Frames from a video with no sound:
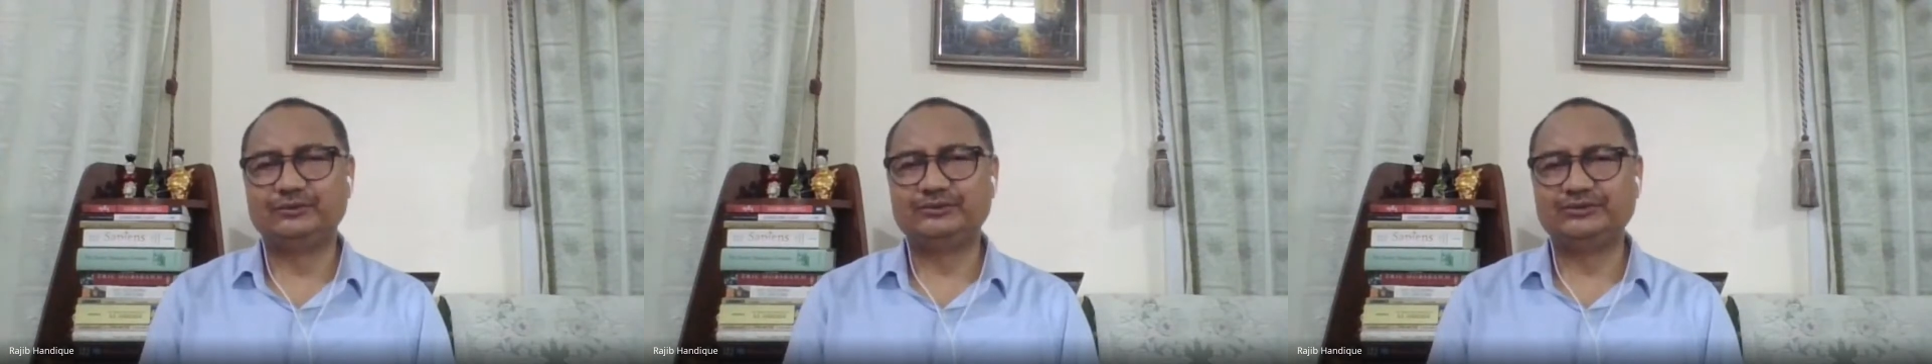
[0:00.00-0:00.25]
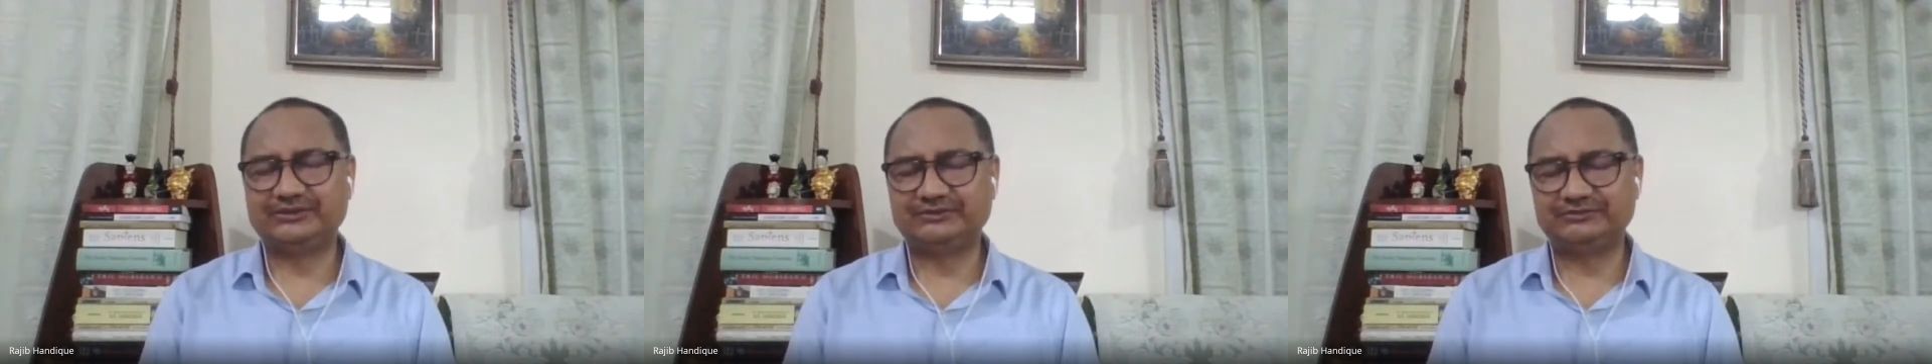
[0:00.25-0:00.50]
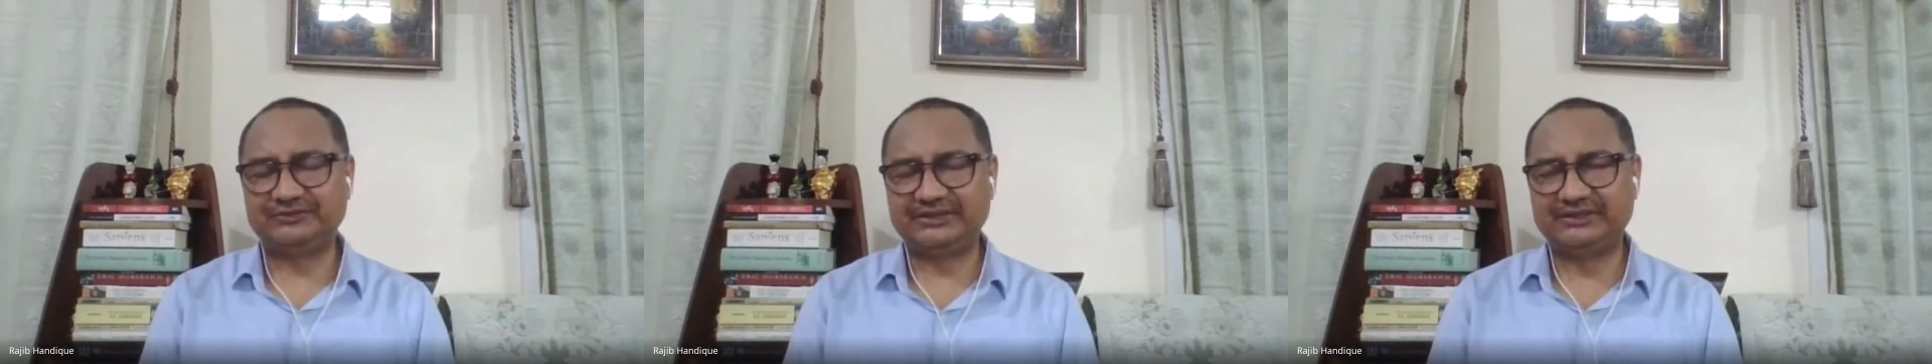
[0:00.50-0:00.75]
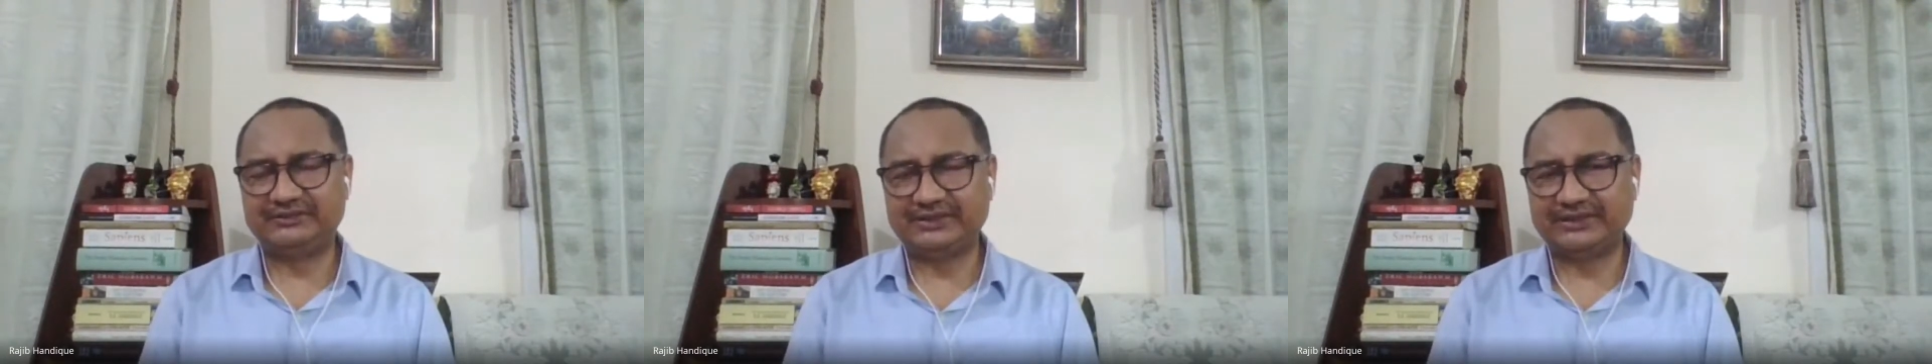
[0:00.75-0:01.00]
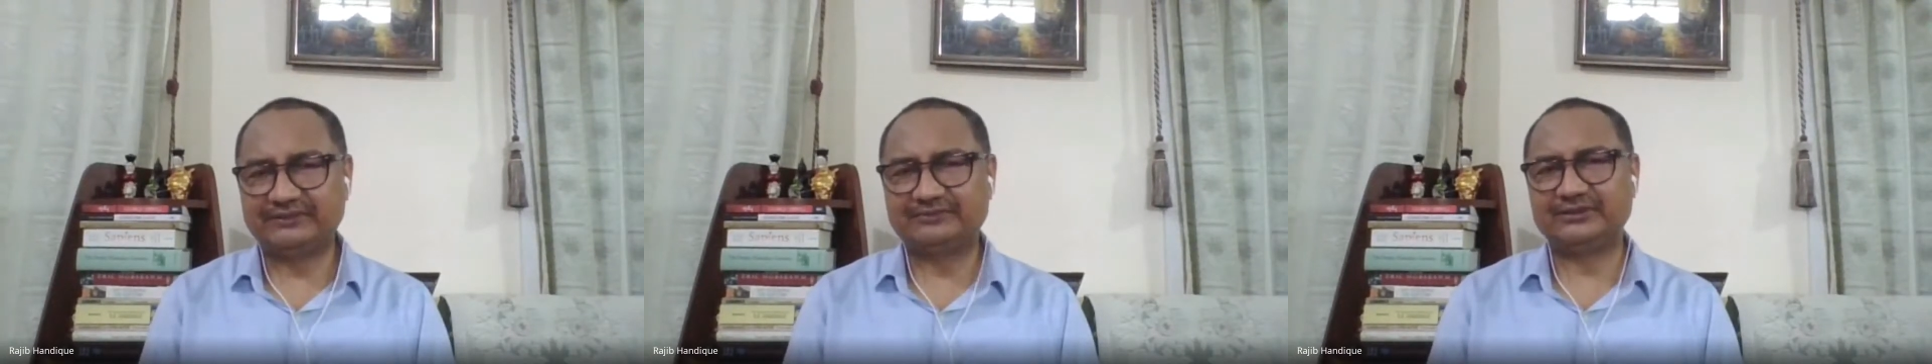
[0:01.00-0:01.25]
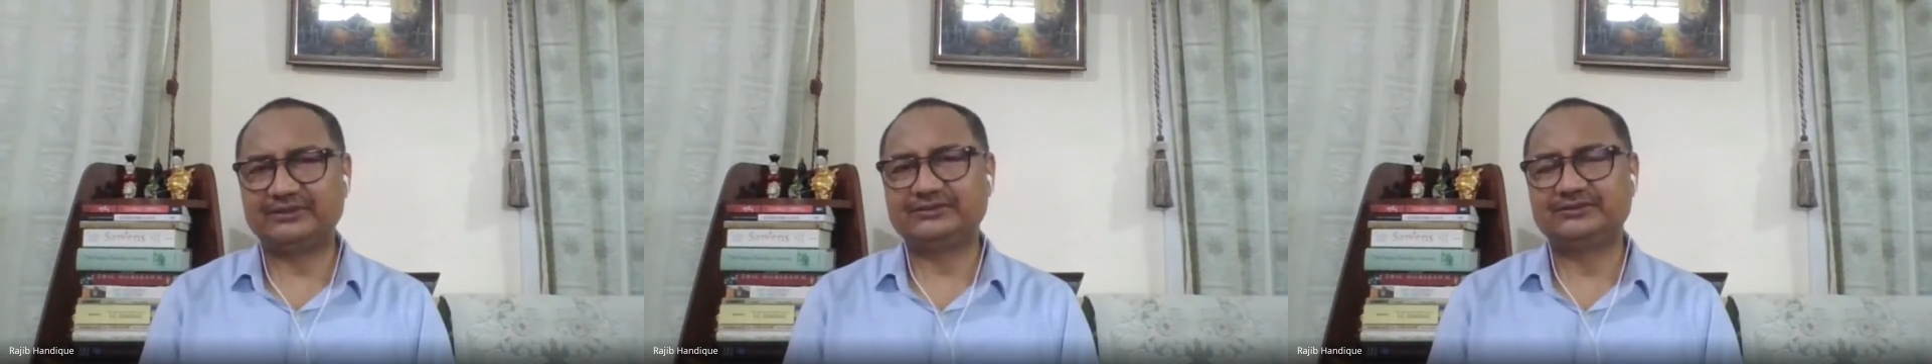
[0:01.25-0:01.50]
which is a very real
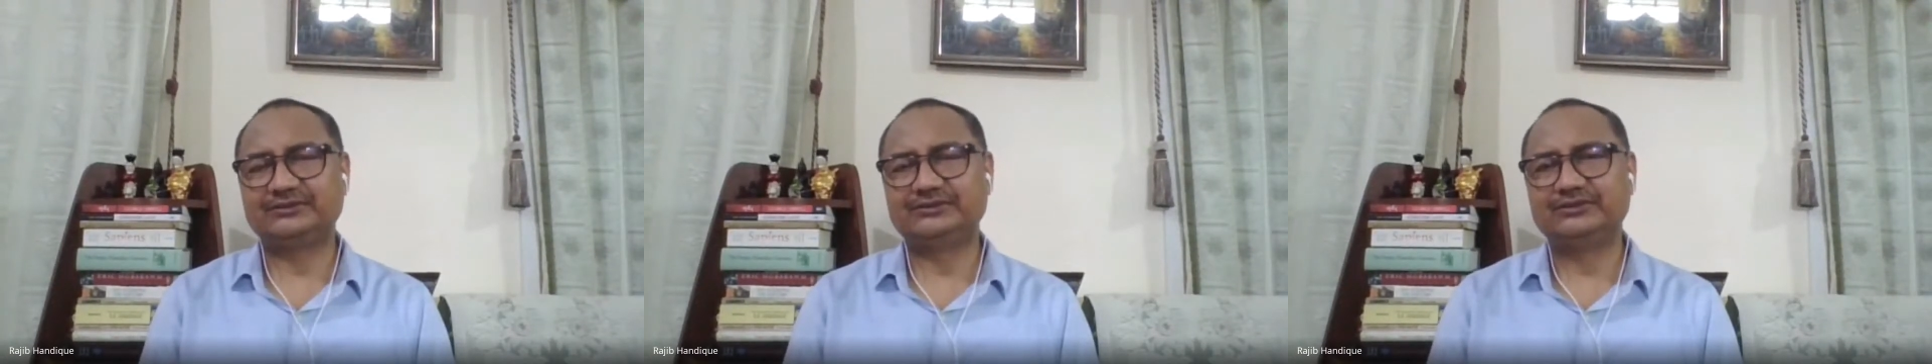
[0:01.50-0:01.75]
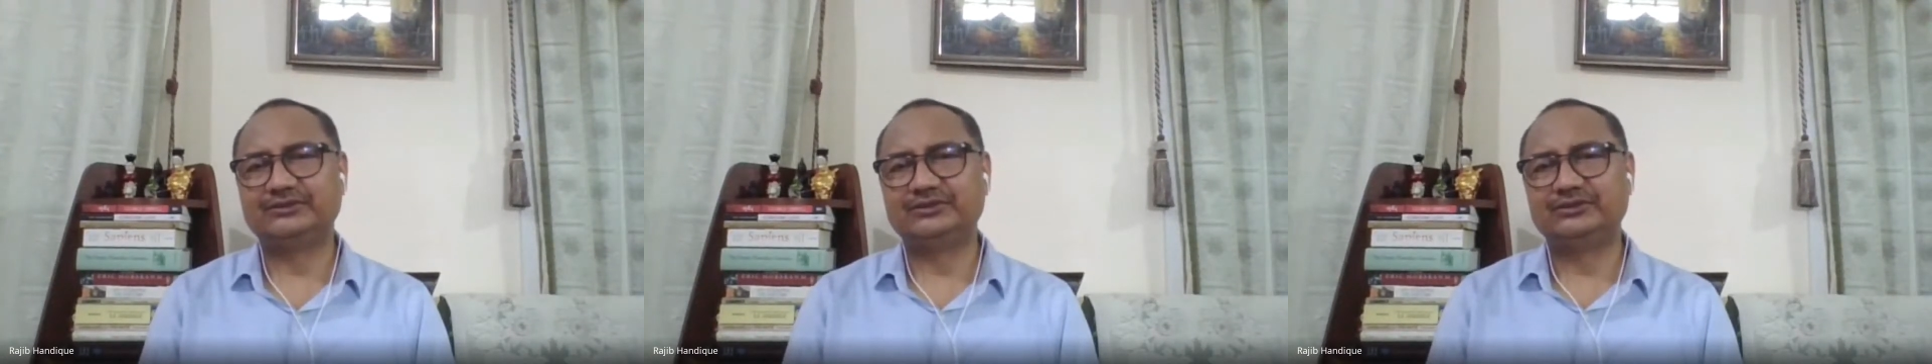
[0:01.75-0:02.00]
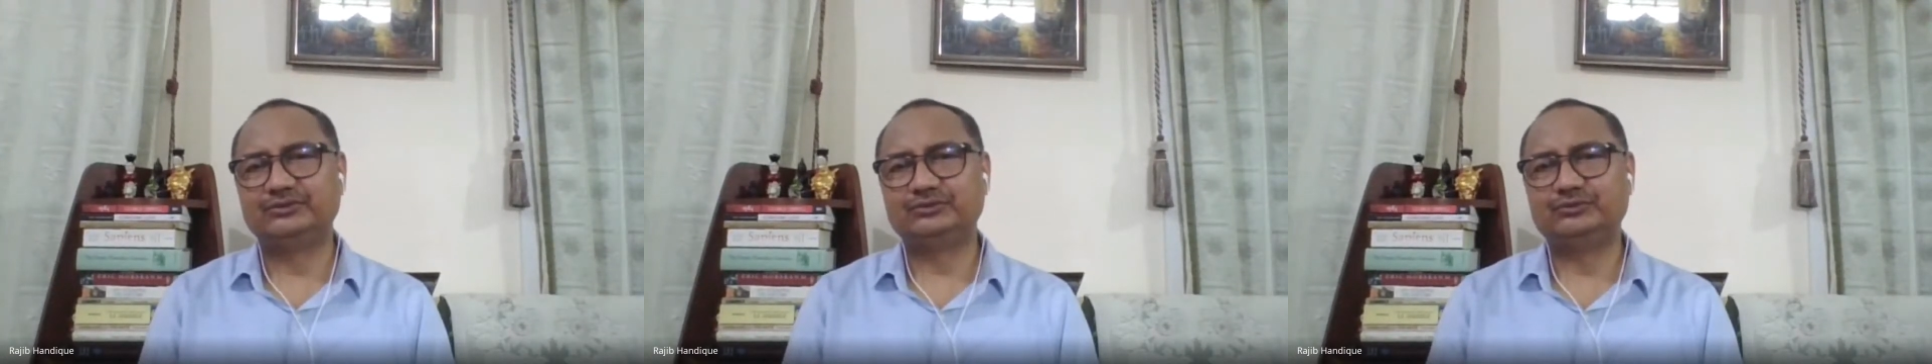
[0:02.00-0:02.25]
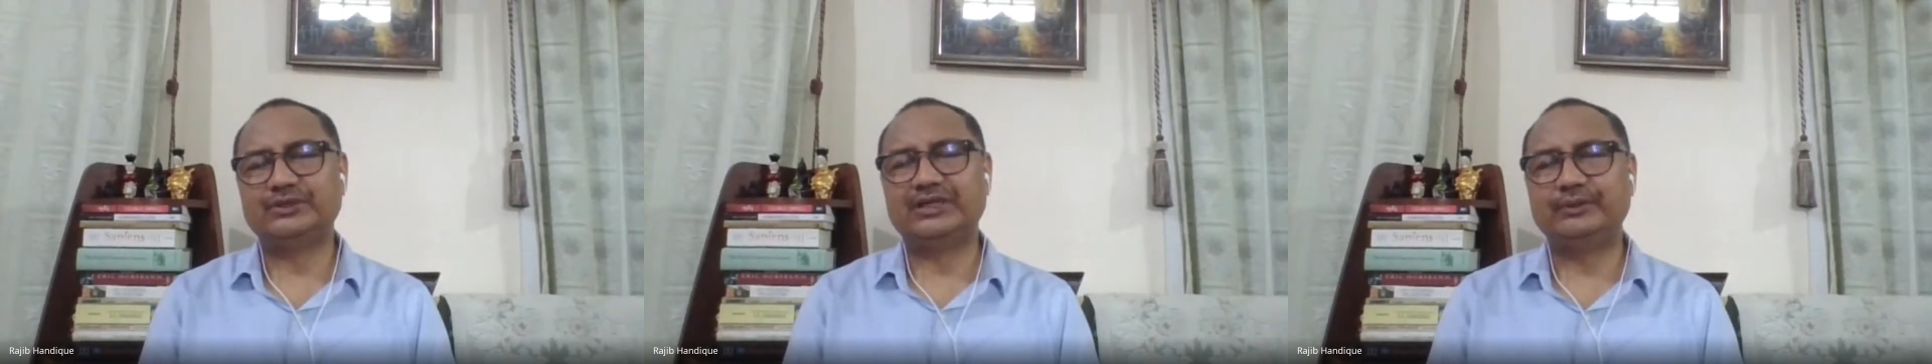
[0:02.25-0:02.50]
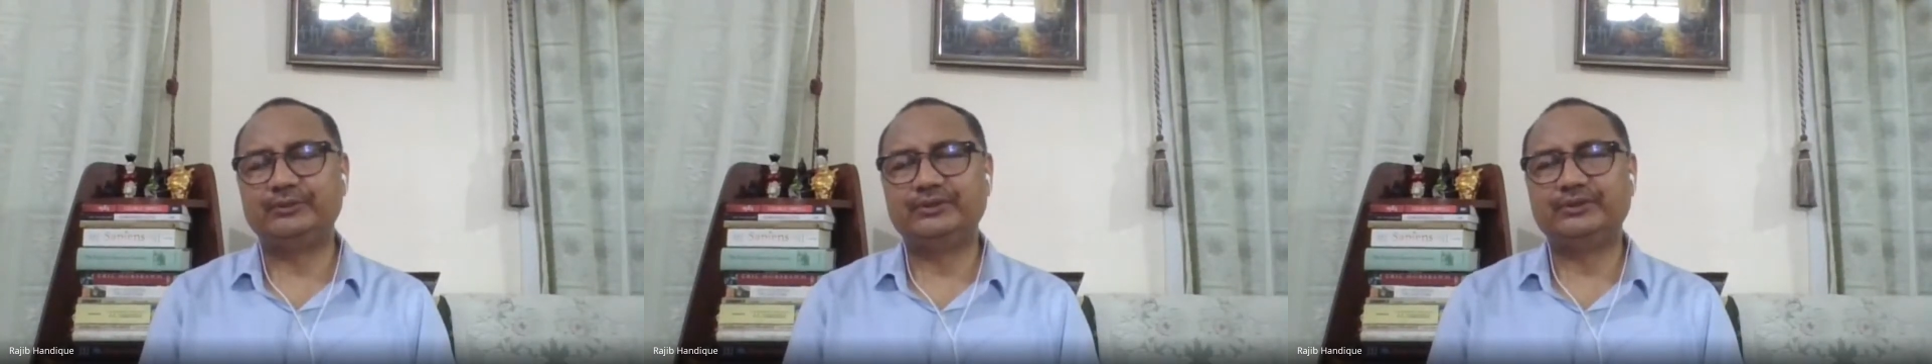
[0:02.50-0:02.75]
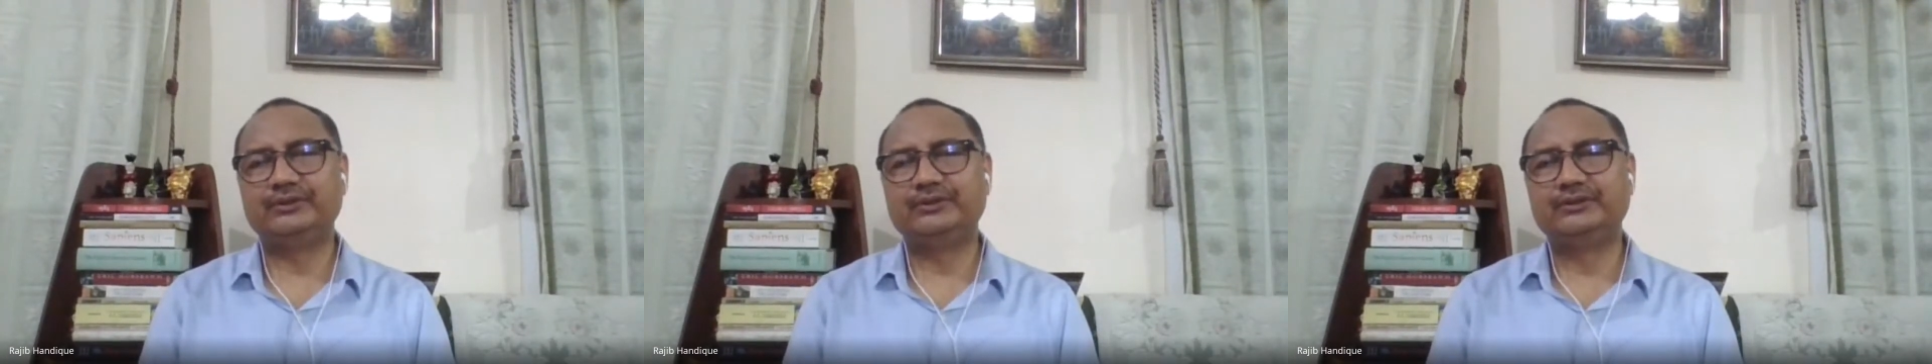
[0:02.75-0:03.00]
threat to
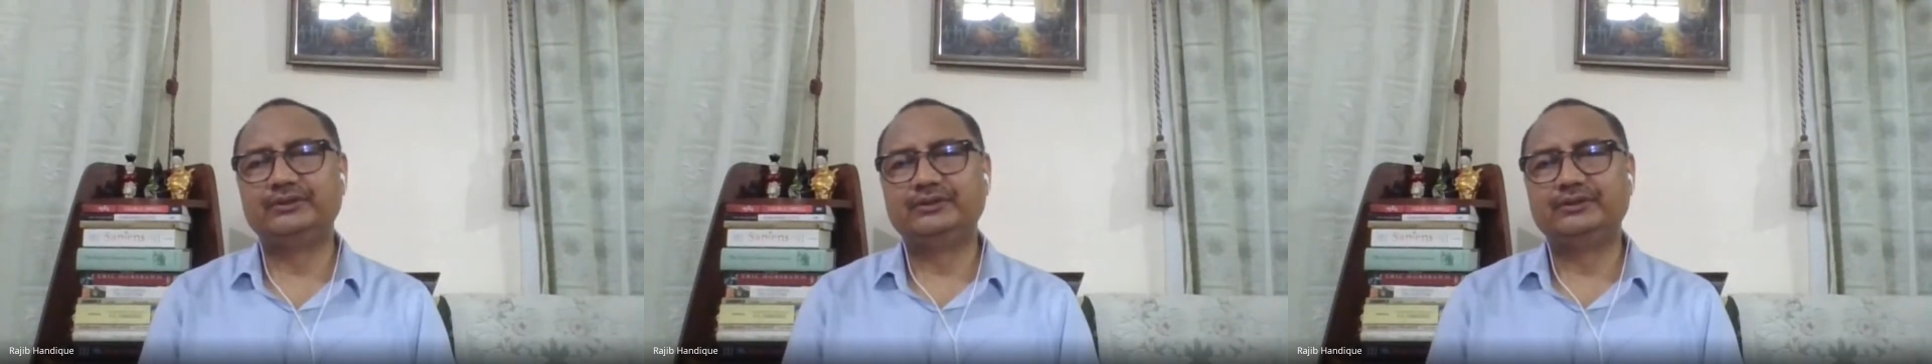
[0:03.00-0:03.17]
our,